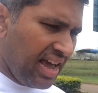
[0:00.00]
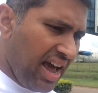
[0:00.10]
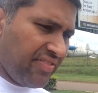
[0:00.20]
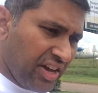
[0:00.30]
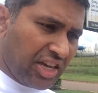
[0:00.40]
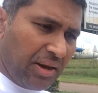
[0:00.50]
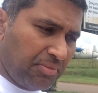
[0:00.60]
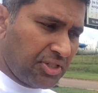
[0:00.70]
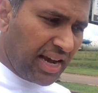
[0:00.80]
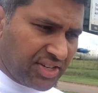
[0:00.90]
and they keep
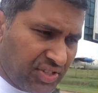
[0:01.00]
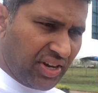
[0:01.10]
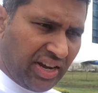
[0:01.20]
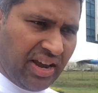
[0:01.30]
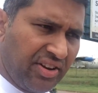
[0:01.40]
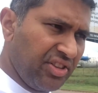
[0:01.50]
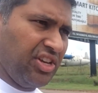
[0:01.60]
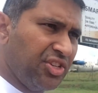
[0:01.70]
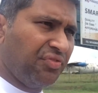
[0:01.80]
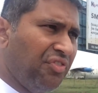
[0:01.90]
texting, and these